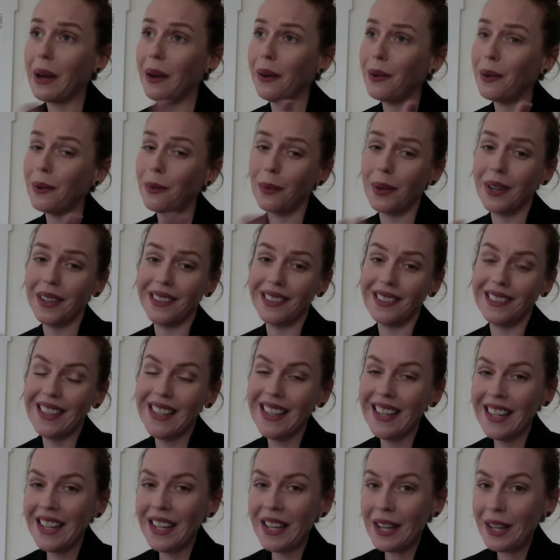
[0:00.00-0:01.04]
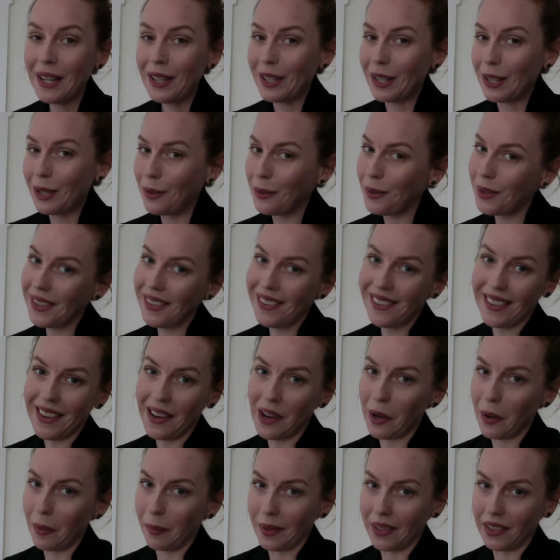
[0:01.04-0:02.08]
oh, well, you can
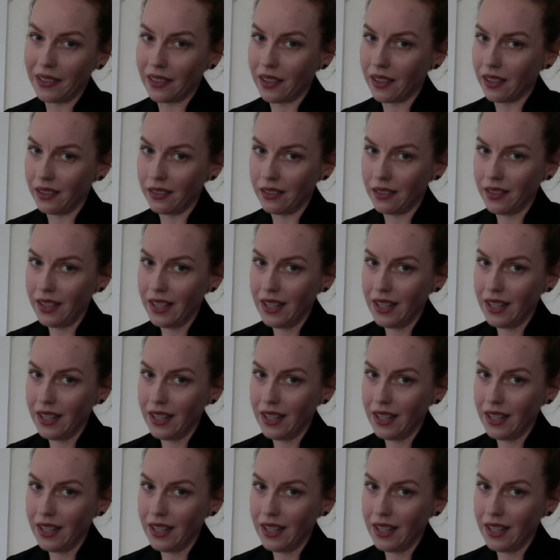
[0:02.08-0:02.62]
come and get,